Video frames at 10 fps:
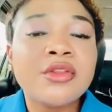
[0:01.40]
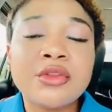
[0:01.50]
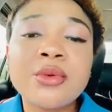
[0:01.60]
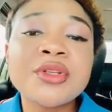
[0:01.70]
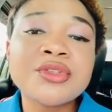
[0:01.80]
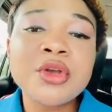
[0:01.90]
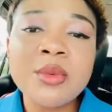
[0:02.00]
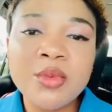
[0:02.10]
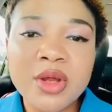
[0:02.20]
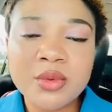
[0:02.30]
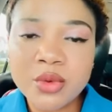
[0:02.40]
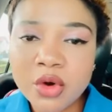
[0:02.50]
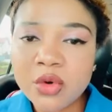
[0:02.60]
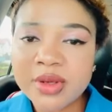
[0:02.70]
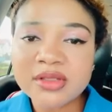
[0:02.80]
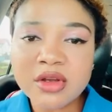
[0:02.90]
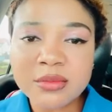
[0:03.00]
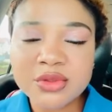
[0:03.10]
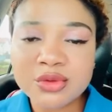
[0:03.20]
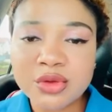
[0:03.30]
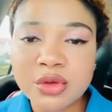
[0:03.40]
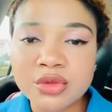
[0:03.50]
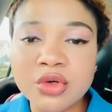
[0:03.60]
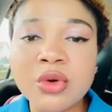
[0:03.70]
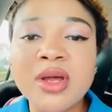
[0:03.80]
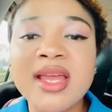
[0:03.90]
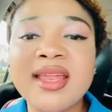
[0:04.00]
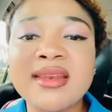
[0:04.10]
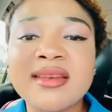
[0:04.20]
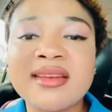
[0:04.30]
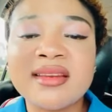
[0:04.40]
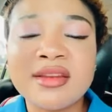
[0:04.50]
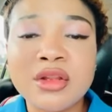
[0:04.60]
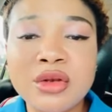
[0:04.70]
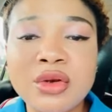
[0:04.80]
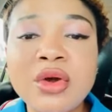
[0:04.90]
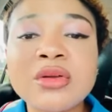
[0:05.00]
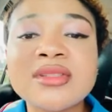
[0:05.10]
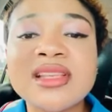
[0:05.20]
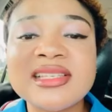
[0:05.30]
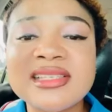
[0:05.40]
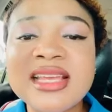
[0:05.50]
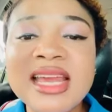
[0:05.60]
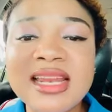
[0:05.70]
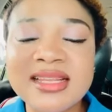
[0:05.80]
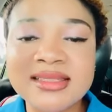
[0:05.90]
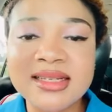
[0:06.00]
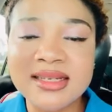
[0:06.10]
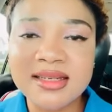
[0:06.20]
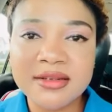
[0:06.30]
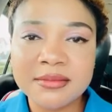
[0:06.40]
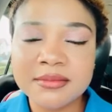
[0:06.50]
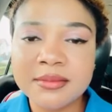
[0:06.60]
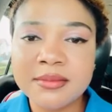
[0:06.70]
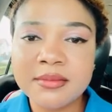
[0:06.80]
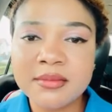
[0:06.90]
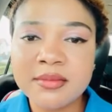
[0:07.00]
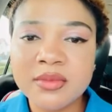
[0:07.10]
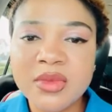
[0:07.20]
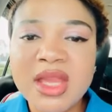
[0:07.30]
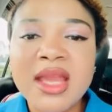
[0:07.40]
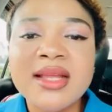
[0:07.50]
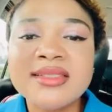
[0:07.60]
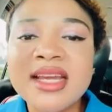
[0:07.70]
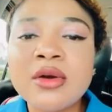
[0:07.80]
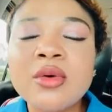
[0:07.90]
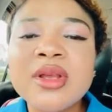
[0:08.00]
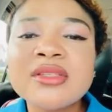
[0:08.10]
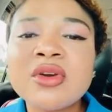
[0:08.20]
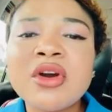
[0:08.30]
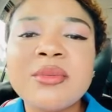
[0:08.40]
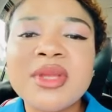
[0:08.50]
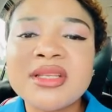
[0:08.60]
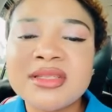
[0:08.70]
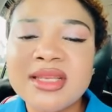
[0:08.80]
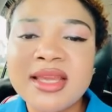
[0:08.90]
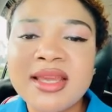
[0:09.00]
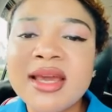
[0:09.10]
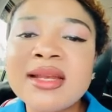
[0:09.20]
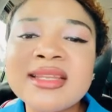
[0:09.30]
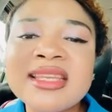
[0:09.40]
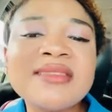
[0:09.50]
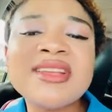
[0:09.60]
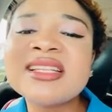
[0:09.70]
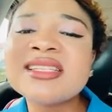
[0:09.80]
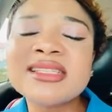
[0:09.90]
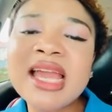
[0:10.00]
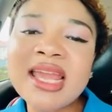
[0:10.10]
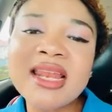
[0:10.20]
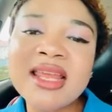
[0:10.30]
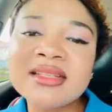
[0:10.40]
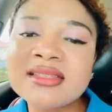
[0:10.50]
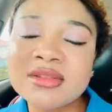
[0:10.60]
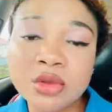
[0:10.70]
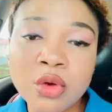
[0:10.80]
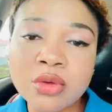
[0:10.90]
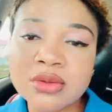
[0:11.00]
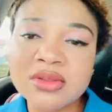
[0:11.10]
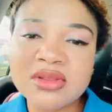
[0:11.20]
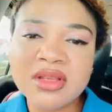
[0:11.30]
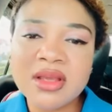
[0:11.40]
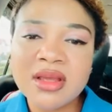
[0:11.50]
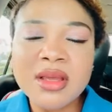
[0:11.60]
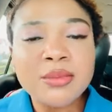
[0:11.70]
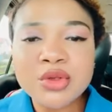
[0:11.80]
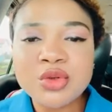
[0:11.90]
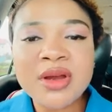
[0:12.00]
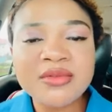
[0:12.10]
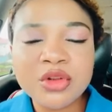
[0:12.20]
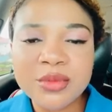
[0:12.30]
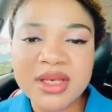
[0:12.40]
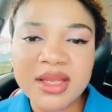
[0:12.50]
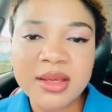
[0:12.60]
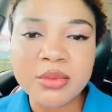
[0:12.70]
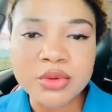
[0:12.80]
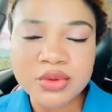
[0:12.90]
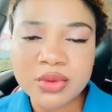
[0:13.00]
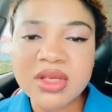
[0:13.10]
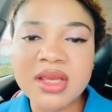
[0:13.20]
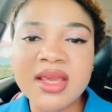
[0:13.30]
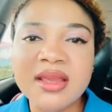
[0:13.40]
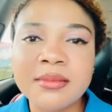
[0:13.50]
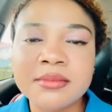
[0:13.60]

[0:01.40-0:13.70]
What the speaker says: There is someone who always comes to your door and knocks silently. They are always coming there and giving silent knocks, but you have not been able to hear.